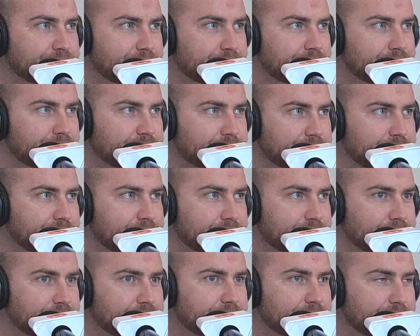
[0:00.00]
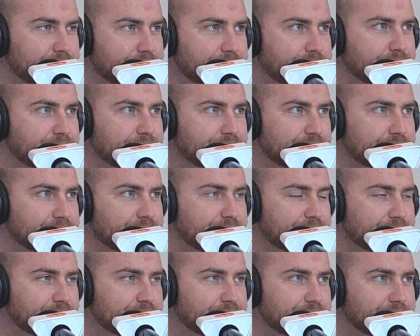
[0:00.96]
and if you can figure out how to
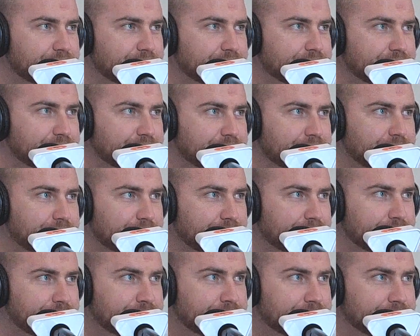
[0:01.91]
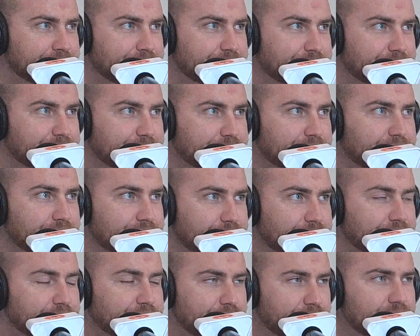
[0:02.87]
qualify it to
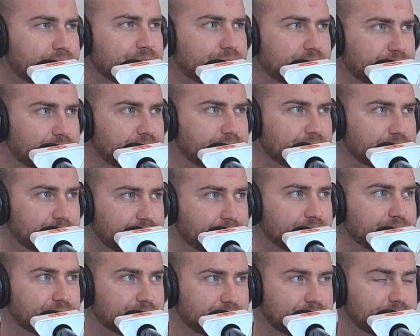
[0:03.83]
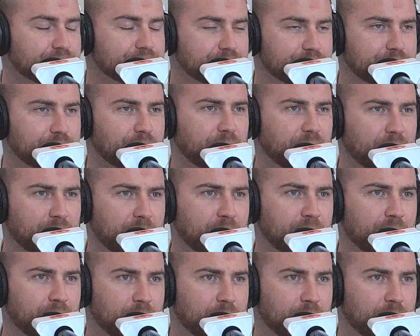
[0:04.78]
make it relevant and reliable, the